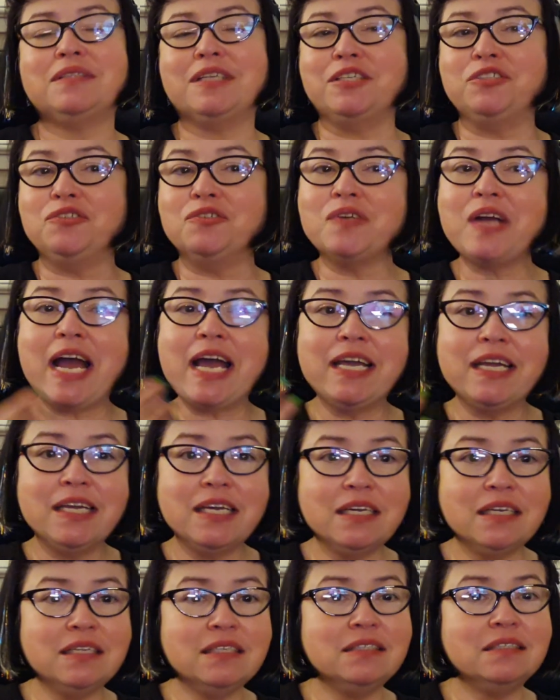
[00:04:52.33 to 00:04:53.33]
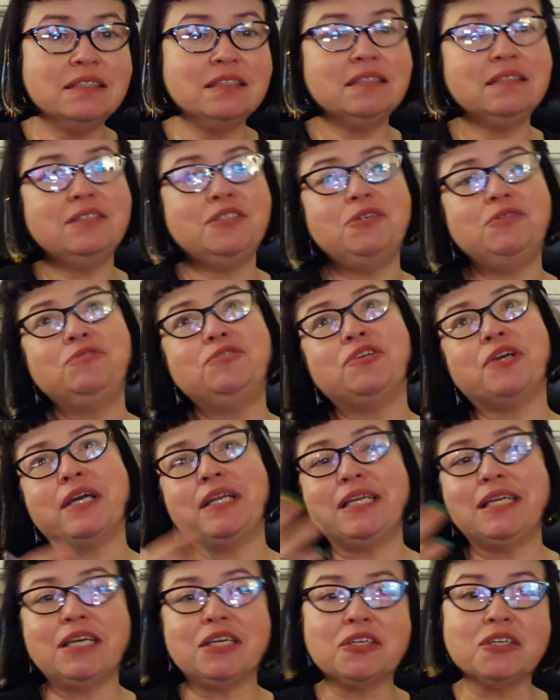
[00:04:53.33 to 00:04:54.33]
the dragons, you try
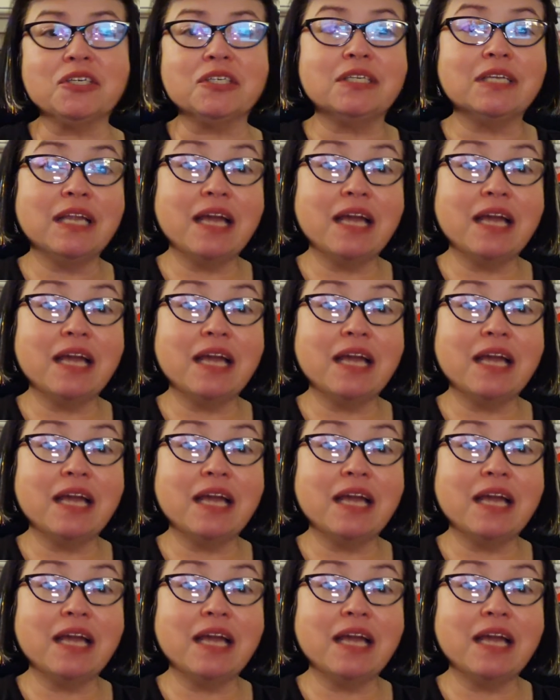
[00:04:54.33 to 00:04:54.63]
to get good